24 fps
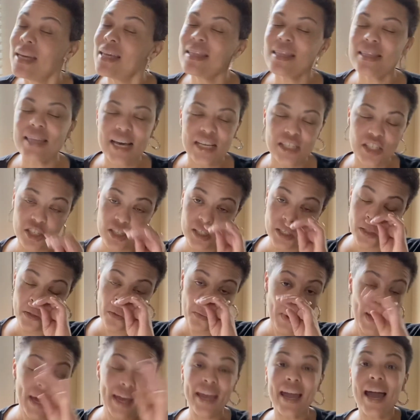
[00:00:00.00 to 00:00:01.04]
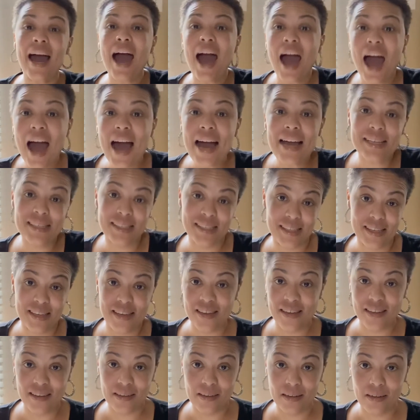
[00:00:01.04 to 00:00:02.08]
That's just the way I see
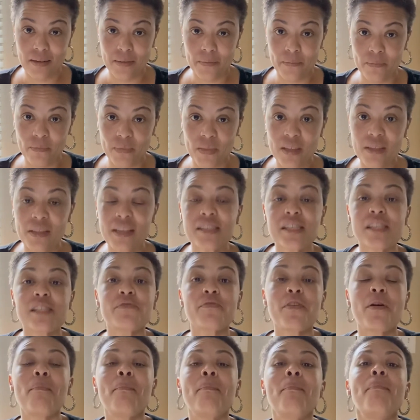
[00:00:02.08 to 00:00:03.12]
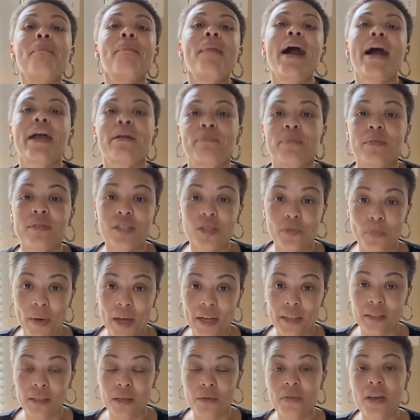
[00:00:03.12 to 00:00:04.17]
it. This is from my
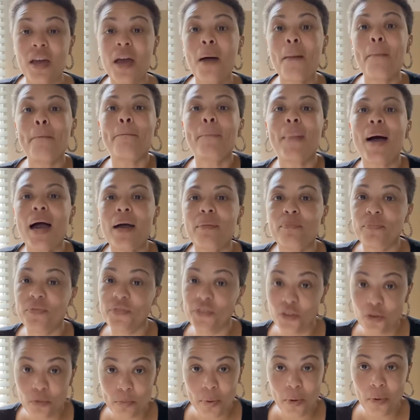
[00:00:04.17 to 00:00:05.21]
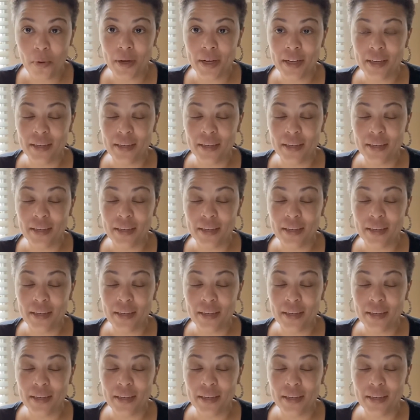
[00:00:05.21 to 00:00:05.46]
perspective, my viewpoint.